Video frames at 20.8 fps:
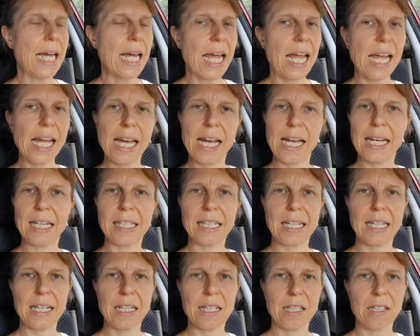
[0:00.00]
And
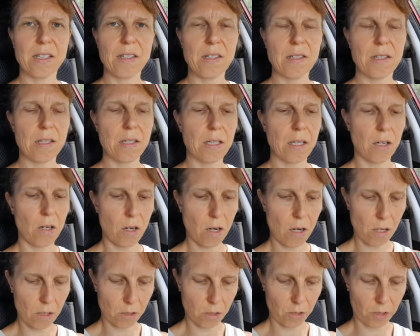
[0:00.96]
it's
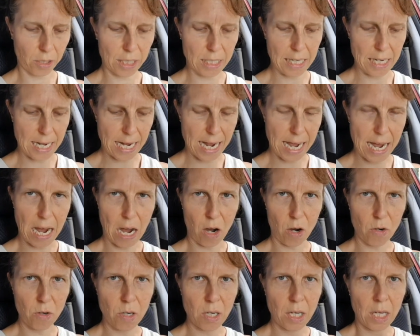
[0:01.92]
all good
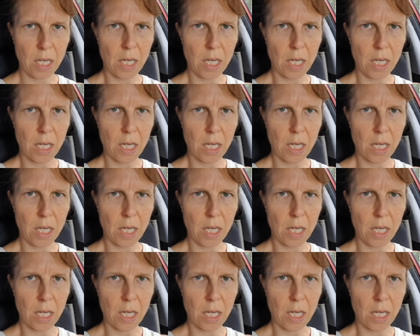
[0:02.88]
now.